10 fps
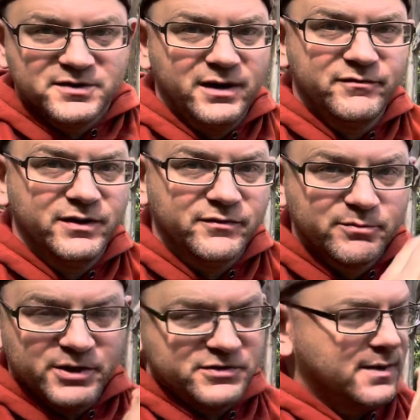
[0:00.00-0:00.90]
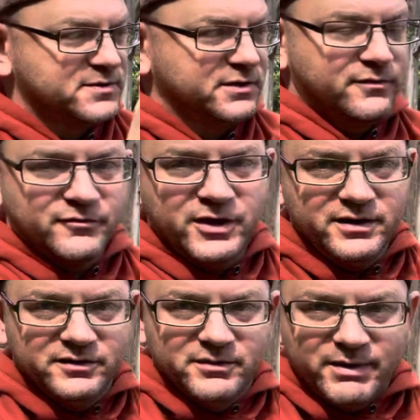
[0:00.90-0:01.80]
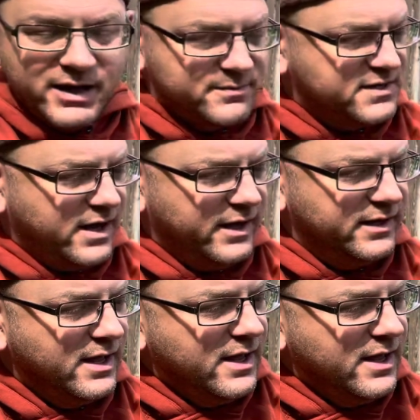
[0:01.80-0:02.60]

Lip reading: It didn't have enough compression straps on the front, on the bottom side,